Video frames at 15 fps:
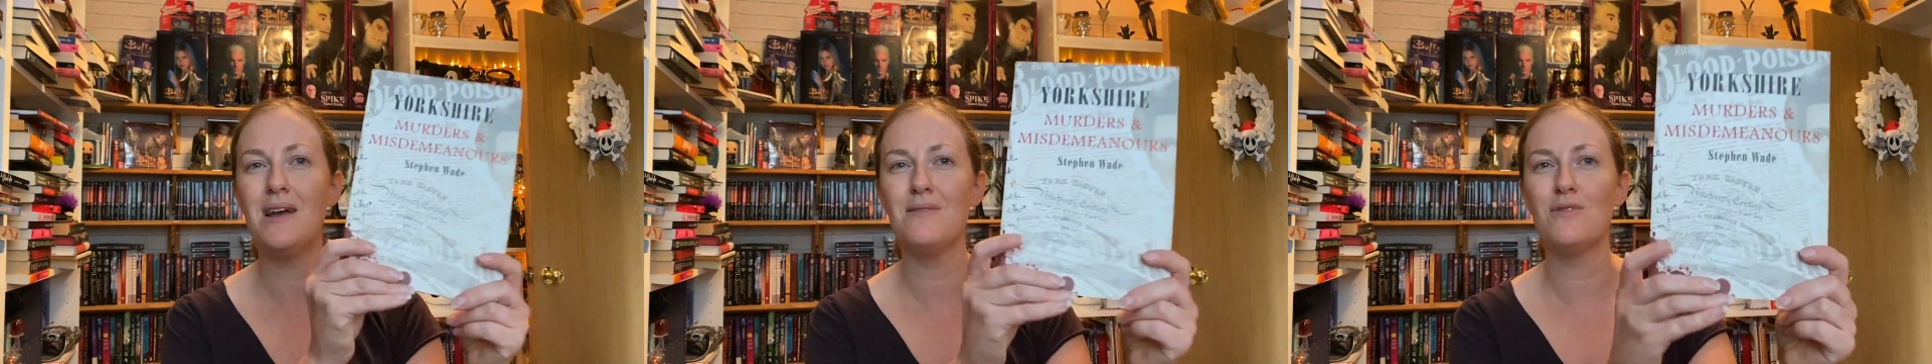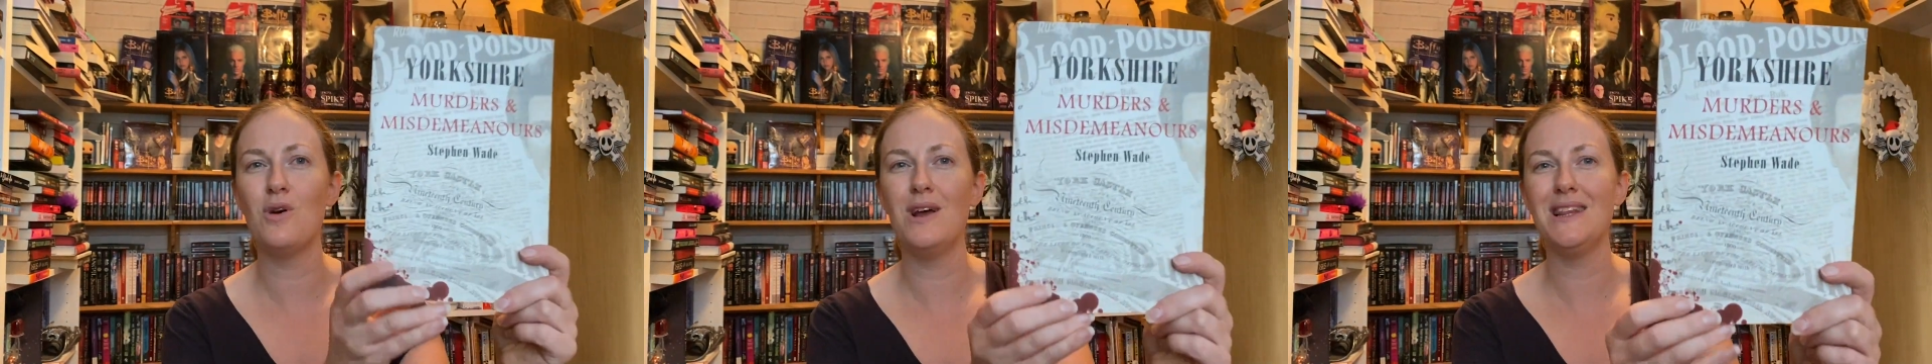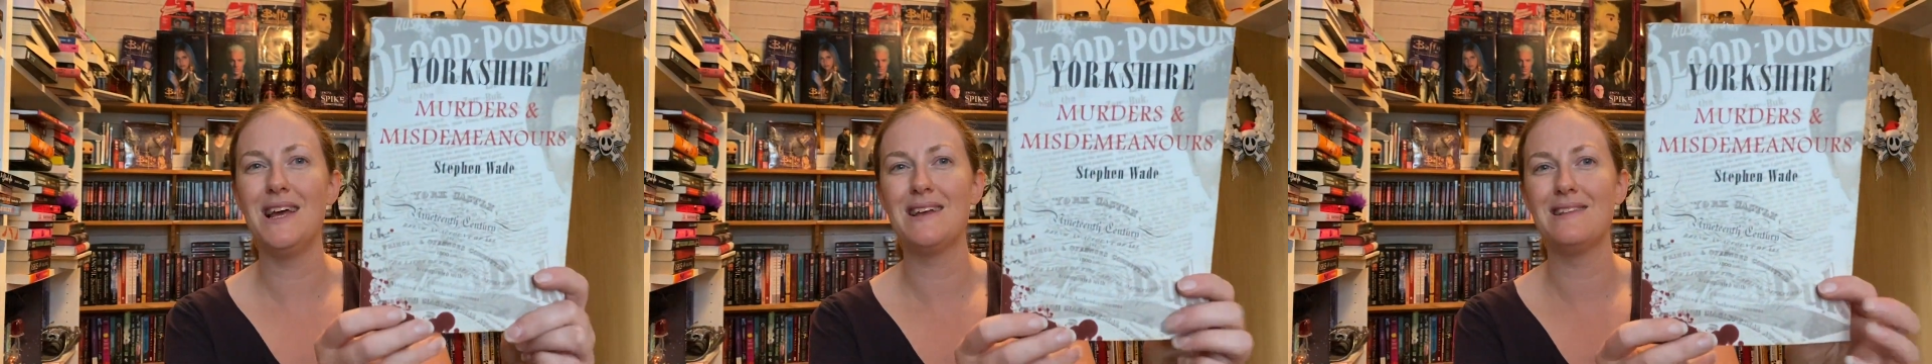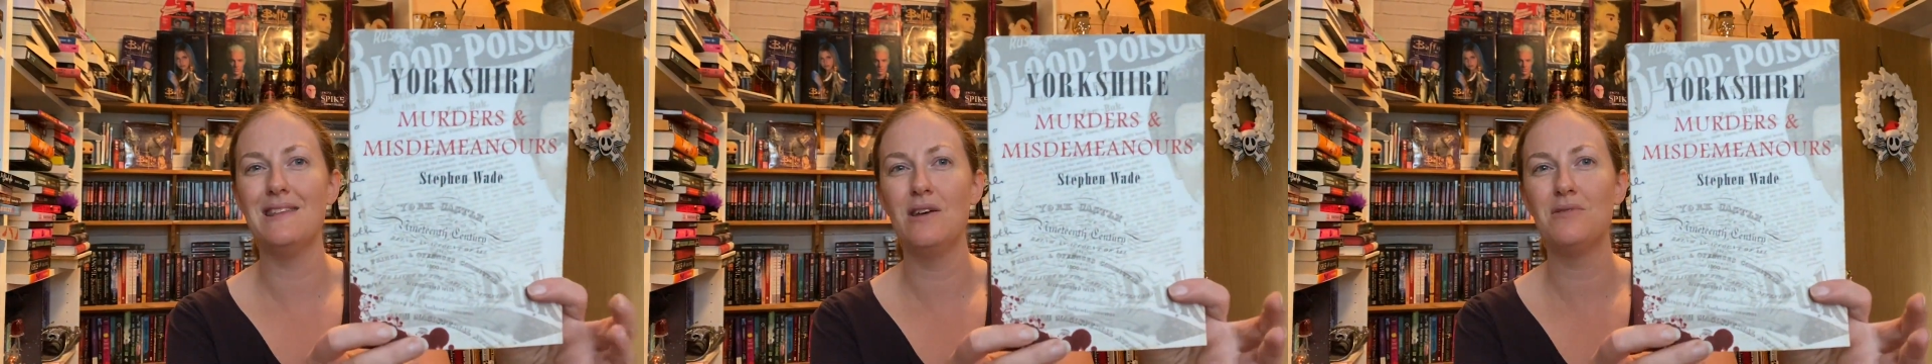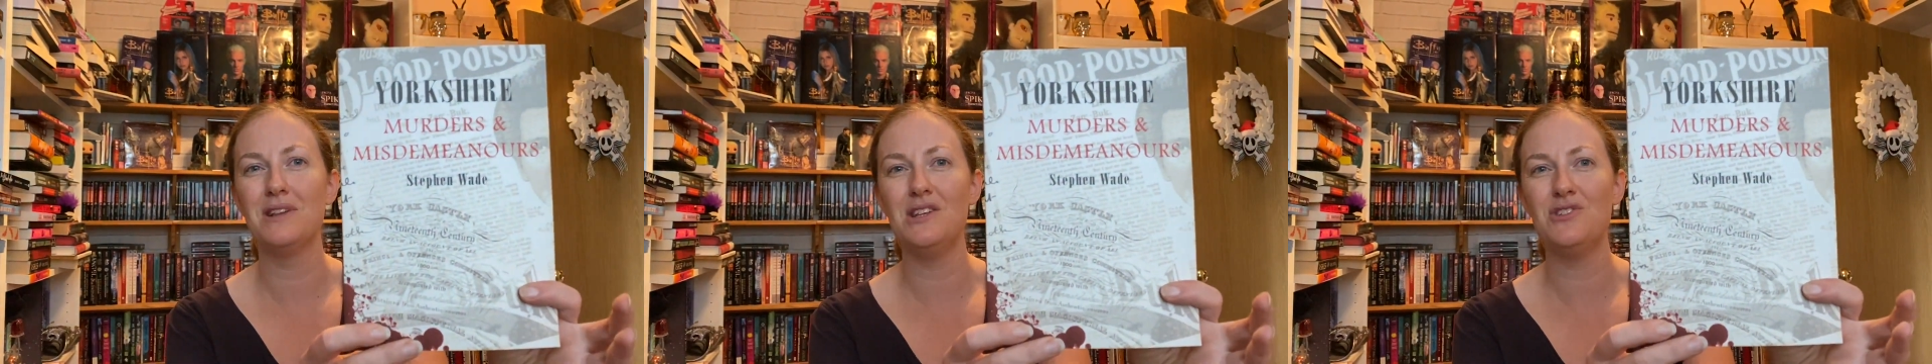quite like
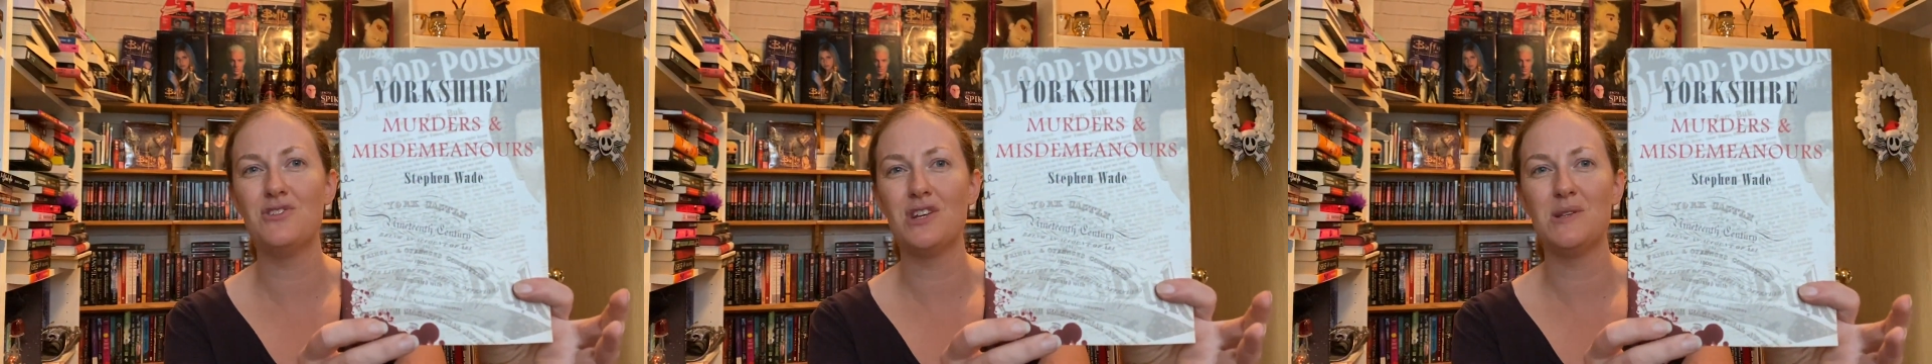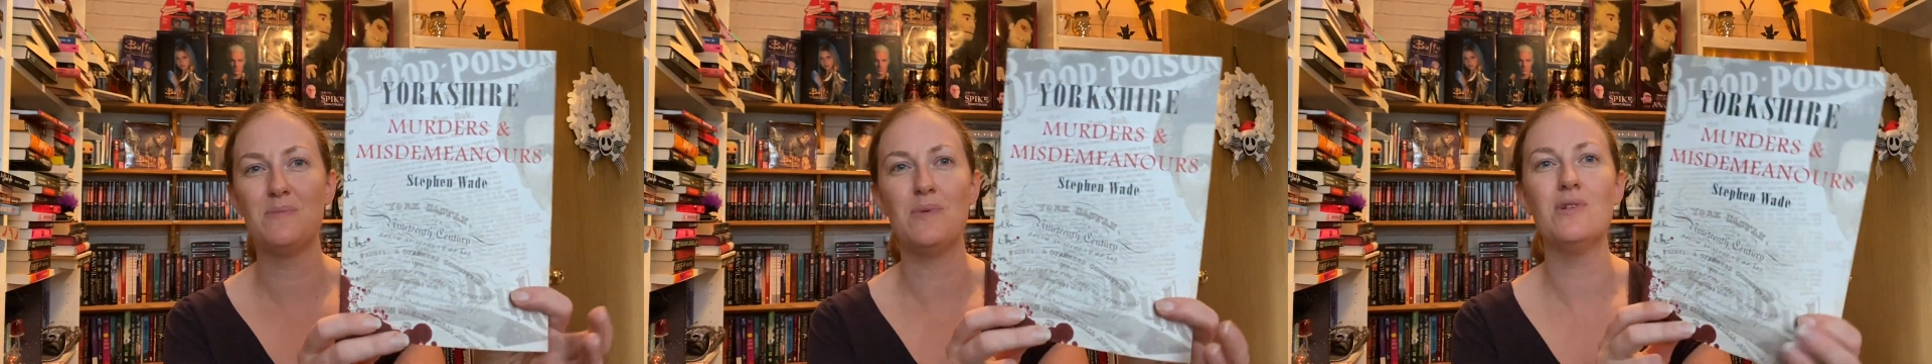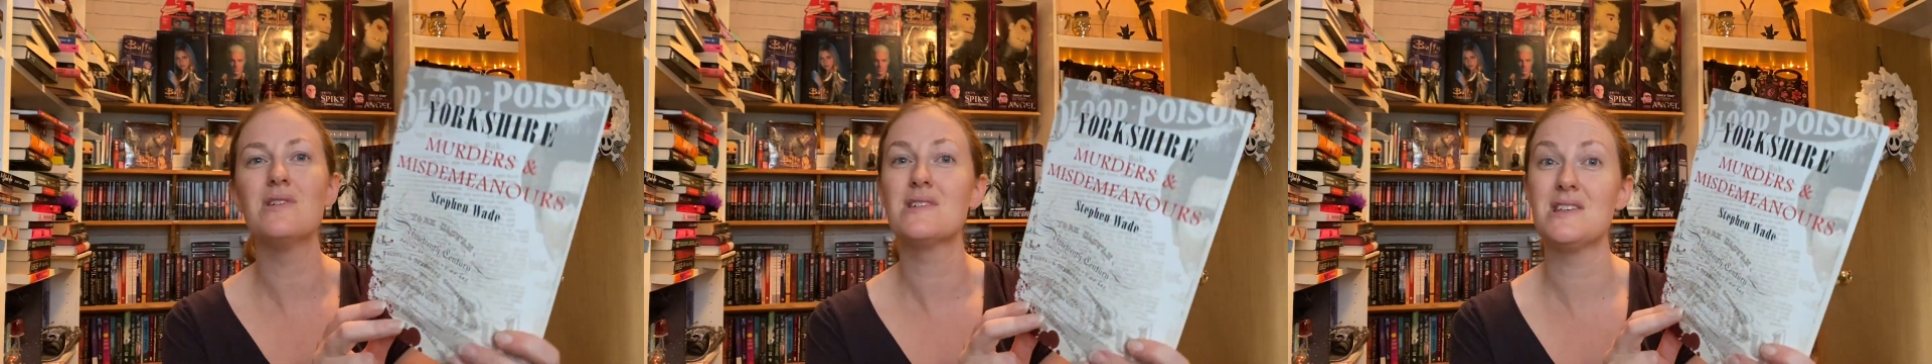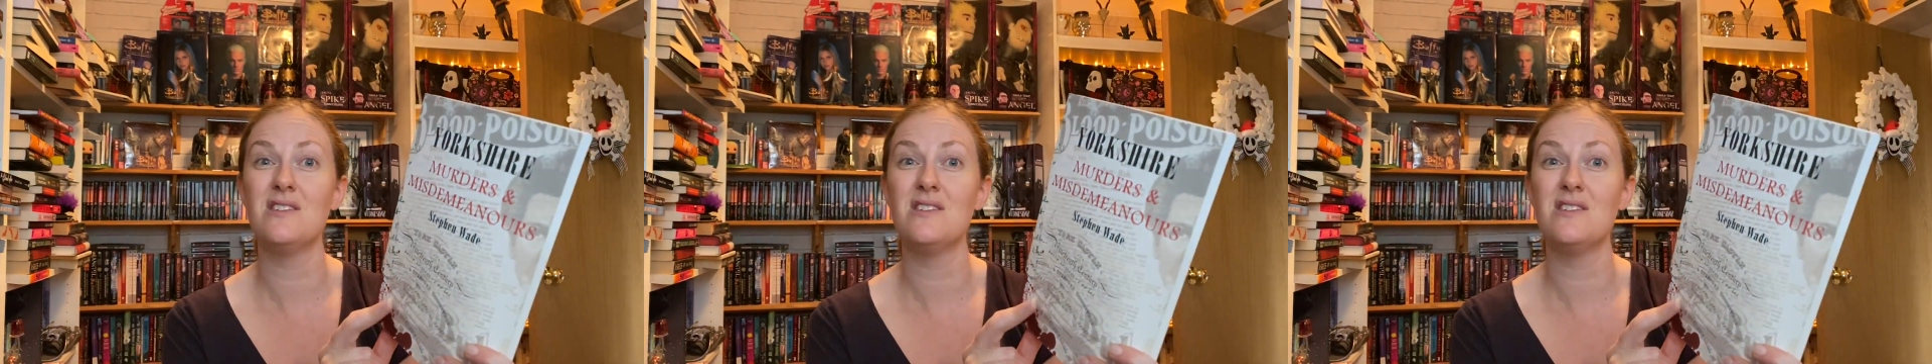local interest books,